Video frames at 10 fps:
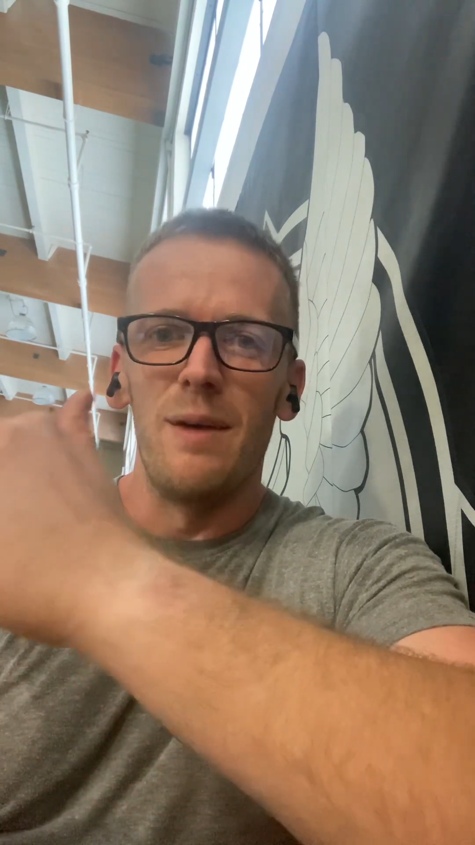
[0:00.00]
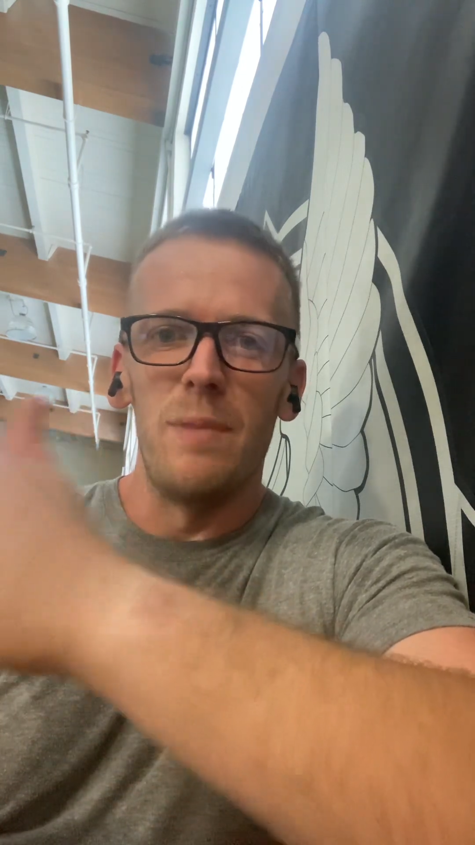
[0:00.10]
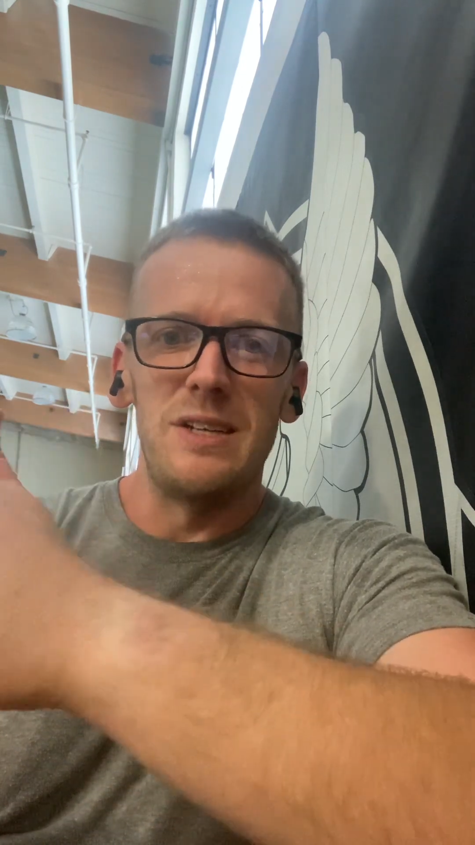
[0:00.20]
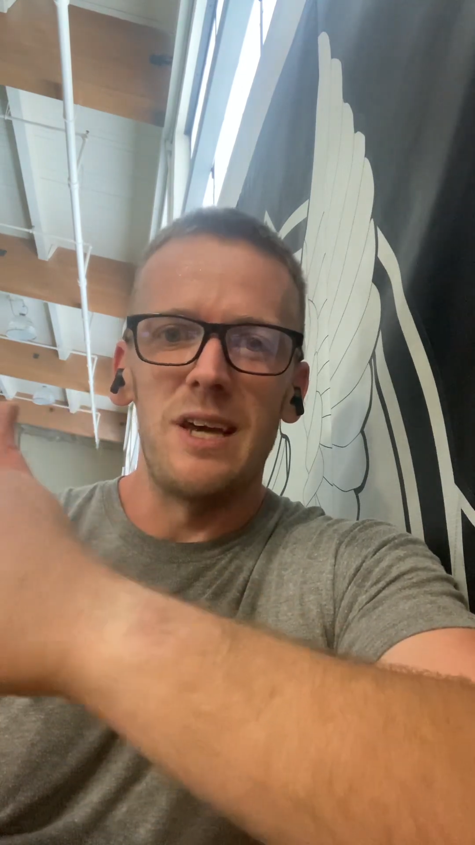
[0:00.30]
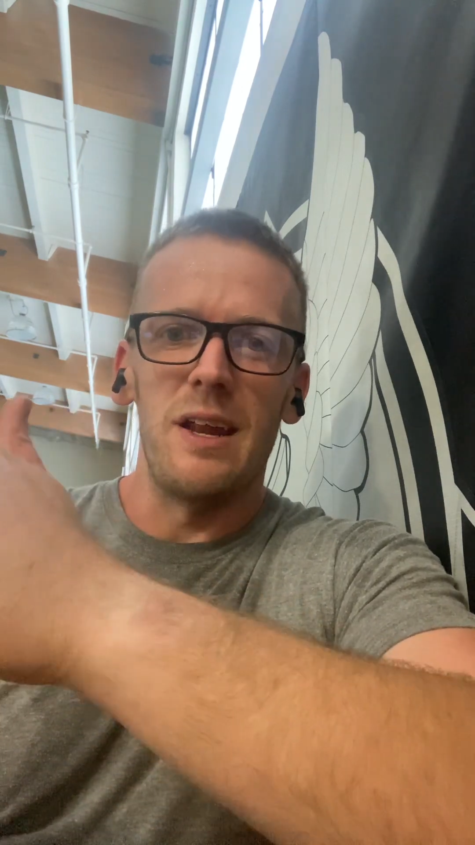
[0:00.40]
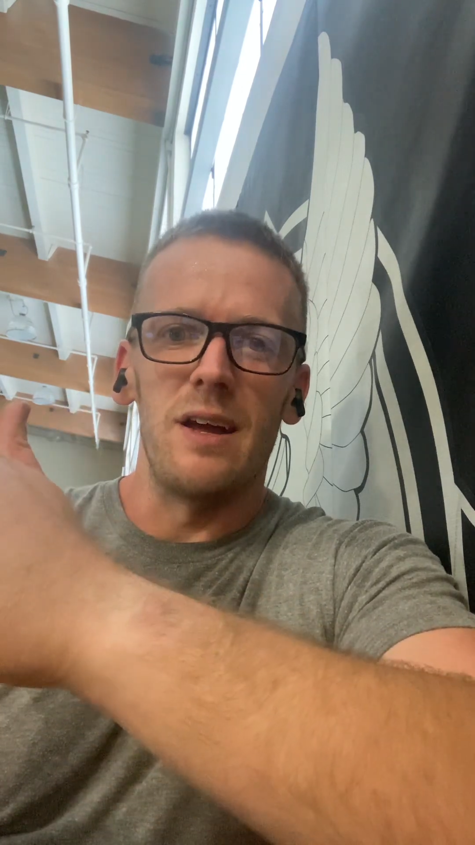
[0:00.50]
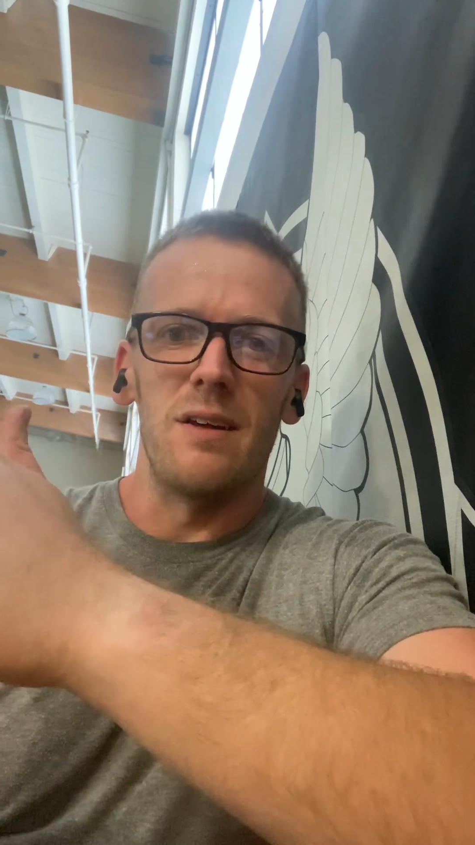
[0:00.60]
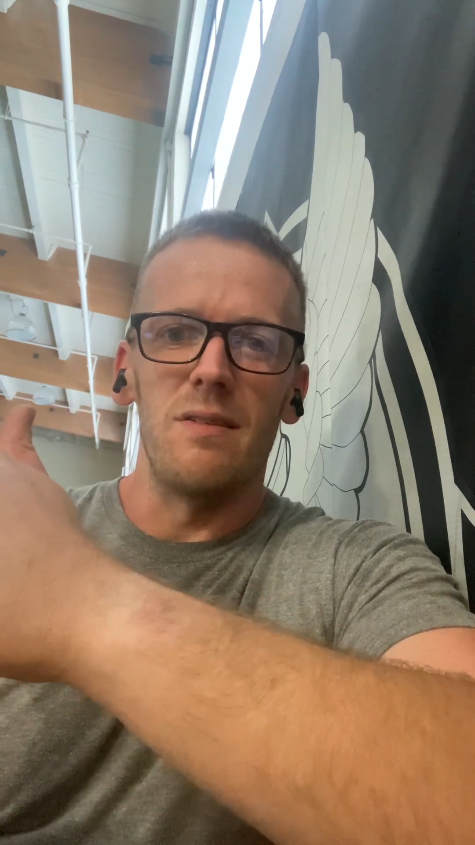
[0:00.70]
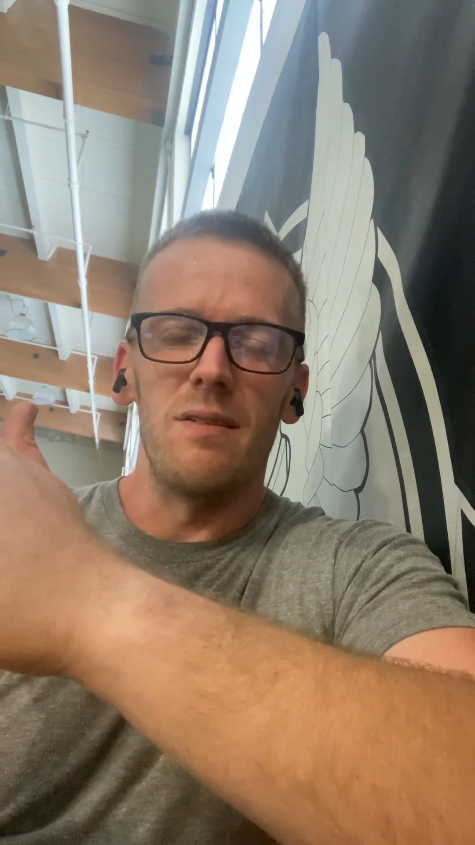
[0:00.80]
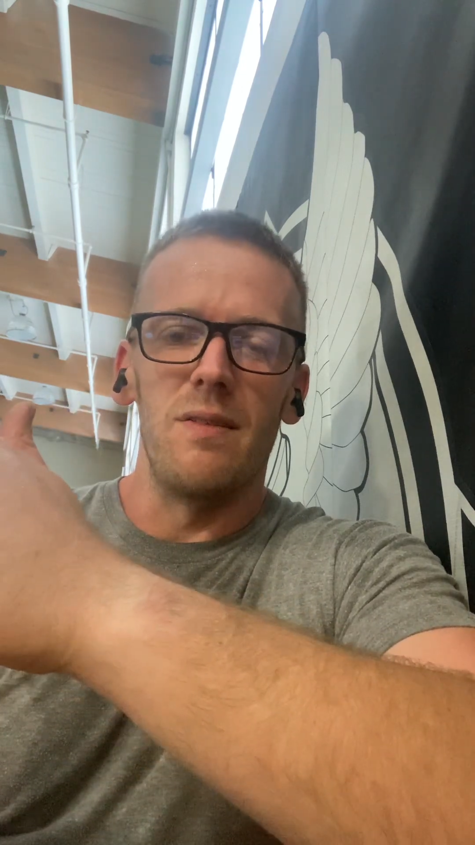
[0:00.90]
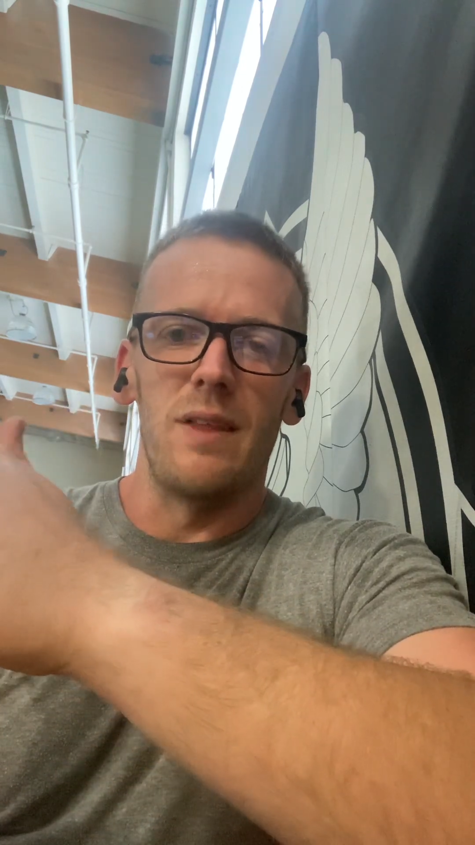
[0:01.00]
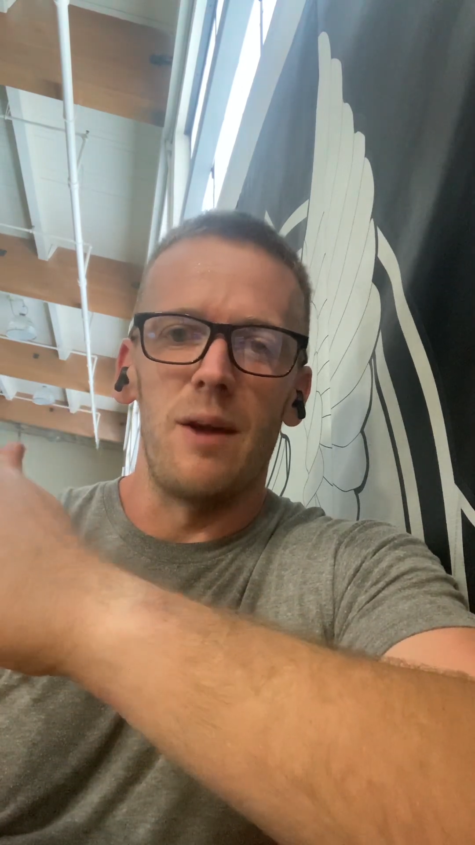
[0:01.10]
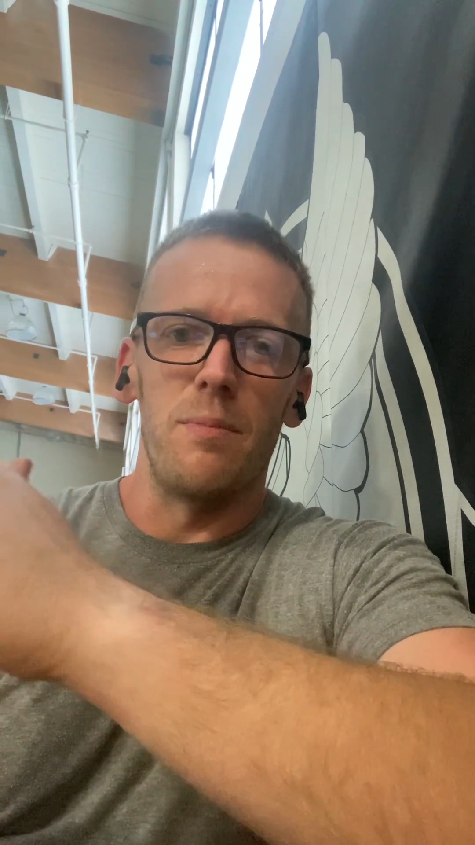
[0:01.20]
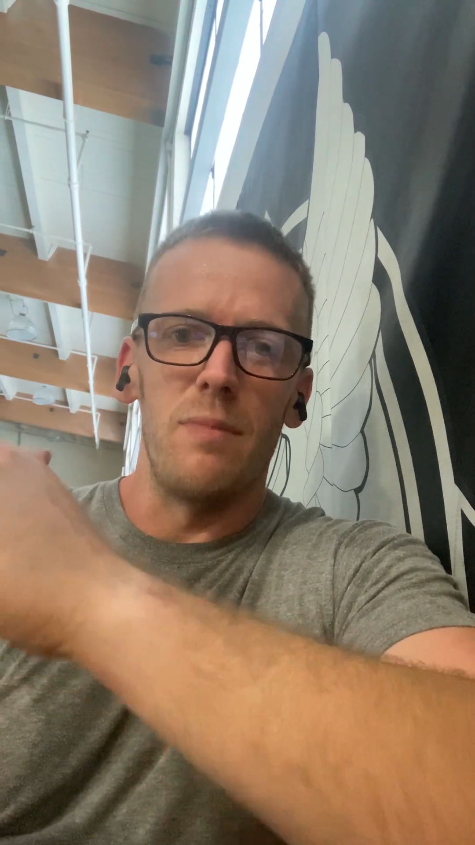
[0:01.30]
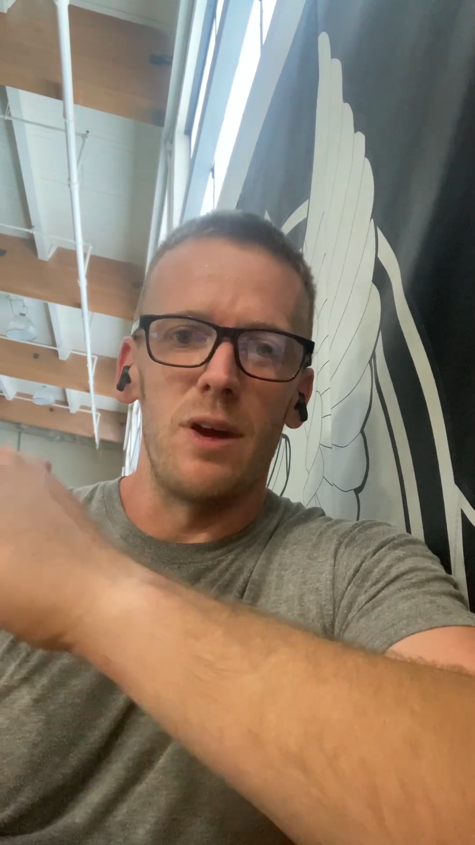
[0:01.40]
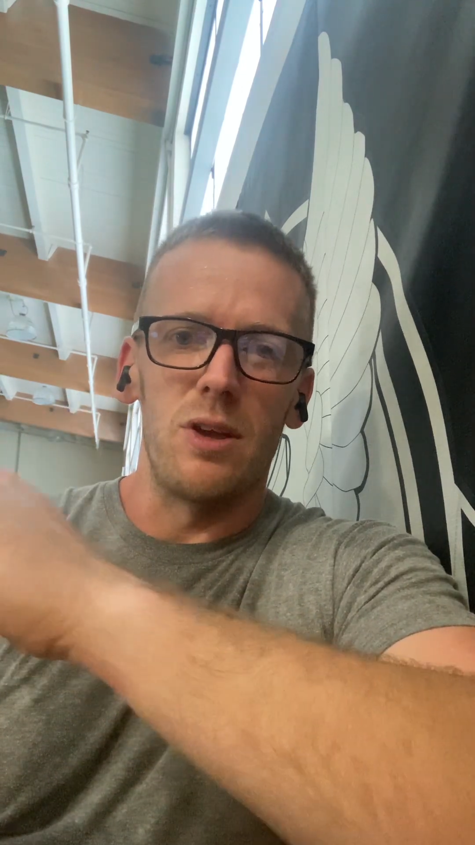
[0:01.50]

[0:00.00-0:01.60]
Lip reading: maintaining that I'm